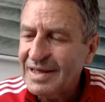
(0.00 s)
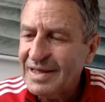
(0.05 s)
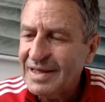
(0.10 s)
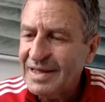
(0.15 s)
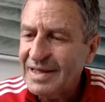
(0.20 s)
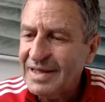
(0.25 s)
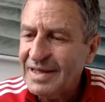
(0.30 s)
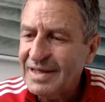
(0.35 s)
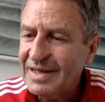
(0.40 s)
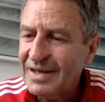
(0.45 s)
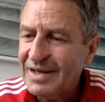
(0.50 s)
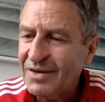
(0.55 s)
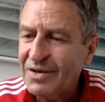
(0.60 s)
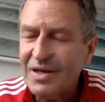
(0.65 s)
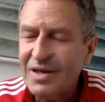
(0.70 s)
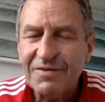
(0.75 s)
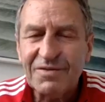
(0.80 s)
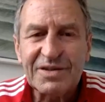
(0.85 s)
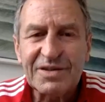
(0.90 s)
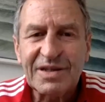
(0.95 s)
And I'd
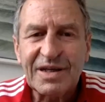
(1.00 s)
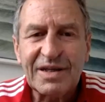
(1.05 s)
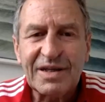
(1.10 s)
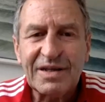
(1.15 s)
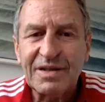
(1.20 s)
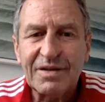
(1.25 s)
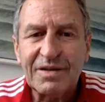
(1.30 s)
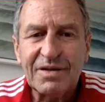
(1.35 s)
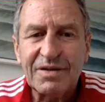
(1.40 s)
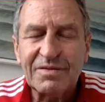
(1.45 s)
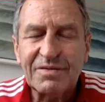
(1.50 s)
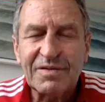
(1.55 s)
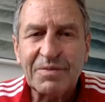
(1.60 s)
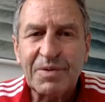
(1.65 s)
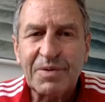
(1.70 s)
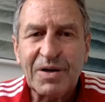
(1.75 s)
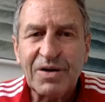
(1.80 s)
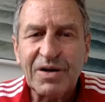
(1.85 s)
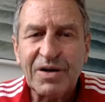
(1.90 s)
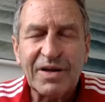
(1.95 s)
never seen
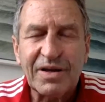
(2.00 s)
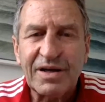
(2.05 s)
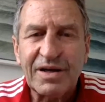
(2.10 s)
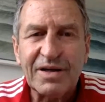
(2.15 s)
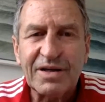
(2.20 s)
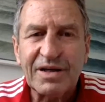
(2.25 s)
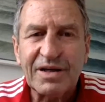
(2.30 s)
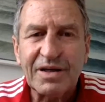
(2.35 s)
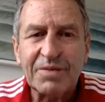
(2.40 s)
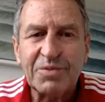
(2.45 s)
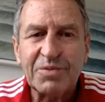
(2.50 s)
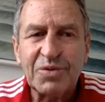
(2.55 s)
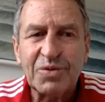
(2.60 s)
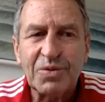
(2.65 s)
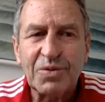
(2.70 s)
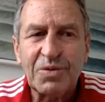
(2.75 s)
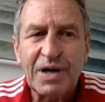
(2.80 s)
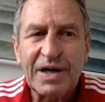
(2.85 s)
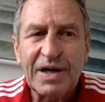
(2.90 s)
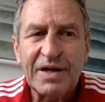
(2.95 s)
rugby like it. They didn't kick the ball
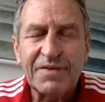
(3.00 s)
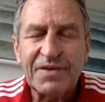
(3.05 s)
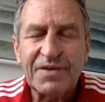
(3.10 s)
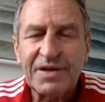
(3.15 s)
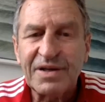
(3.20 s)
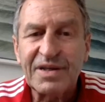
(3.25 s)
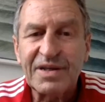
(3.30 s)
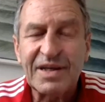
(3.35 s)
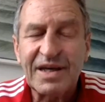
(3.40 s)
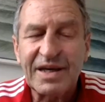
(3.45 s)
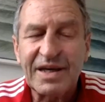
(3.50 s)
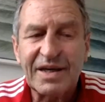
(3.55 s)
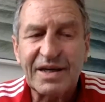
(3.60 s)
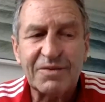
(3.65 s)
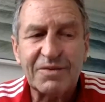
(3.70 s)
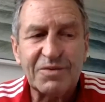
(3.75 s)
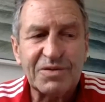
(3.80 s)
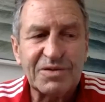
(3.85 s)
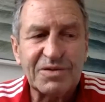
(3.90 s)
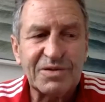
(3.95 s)
away. If they did kick,
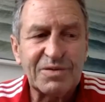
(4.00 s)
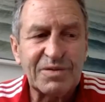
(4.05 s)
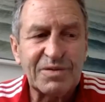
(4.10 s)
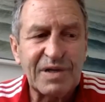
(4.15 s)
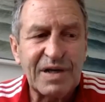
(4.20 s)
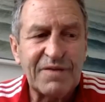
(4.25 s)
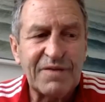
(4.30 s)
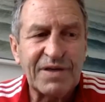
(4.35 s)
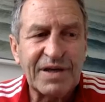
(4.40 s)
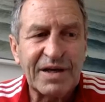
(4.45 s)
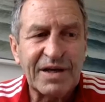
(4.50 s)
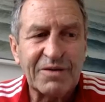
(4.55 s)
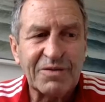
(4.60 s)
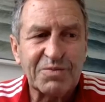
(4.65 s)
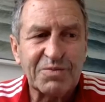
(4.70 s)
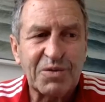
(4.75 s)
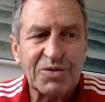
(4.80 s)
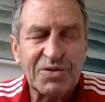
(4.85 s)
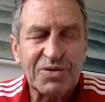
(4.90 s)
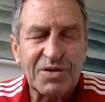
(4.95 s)
every kick was
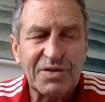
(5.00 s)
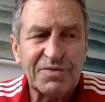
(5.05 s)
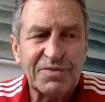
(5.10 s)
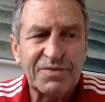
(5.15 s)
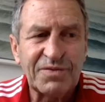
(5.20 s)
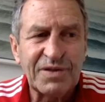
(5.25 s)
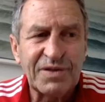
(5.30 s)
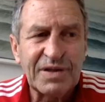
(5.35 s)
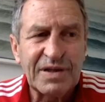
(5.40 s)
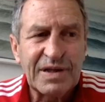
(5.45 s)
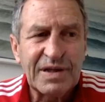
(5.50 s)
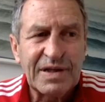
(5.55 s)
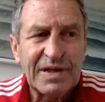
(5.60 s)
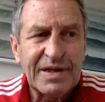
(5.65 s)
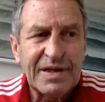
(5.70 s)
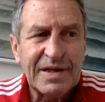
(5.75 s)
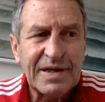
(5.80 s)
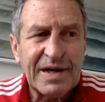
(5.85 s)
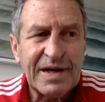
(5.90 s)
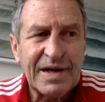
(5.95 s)
positive.
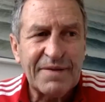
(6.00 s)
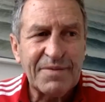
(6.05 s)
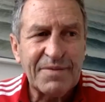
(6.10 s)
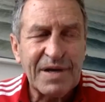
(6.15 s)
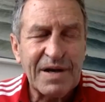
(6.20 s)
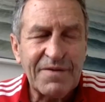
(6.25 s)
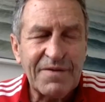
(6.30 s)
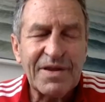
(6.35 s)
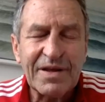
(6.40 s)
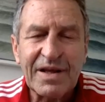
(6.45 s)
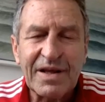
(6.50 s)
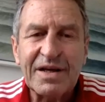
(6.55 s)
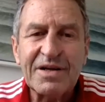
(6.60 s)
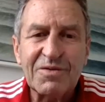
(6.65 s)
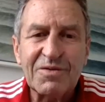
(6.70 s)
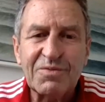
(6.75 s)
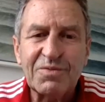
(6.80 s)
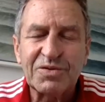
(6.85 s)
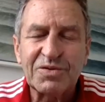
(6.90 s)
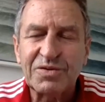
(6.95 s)
Everything they
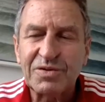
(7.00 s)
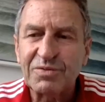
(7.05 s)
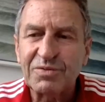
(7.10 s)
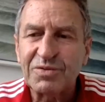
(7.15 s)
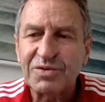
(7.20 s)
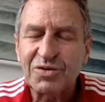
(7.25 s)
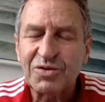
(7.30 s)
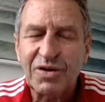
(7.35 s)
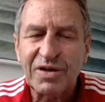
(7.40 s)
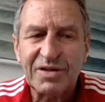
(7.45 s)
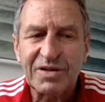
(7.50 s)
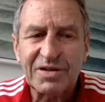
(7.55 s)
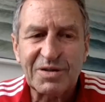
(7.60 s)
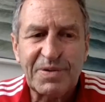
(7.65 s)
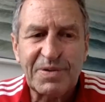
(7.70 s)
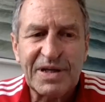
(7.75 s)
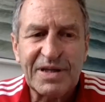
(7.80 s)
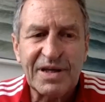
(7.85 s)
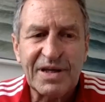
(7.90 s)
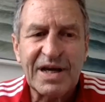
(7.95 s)
did was trying to
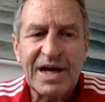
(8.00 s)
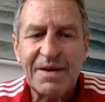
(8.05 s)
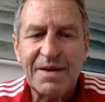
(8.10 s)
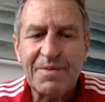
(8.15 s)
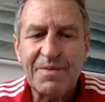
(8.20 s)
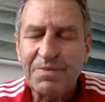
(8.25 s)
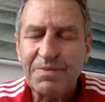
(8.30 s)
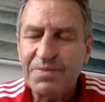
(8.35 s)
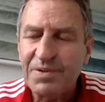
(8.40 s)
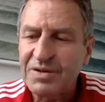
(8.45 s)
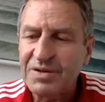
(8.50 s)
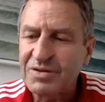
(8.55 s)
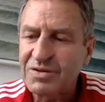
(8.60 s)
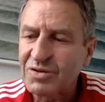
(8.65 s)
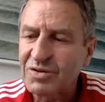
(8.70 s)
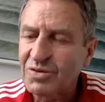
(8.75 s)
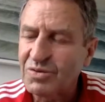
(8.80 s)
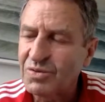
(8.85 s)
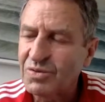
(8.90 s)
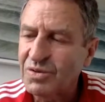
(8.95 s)
speed the game up and
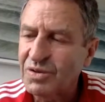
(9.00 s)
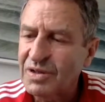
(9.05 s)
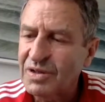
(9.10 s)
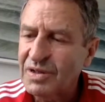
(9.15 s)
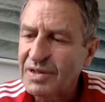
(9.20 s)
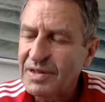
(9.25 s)
score.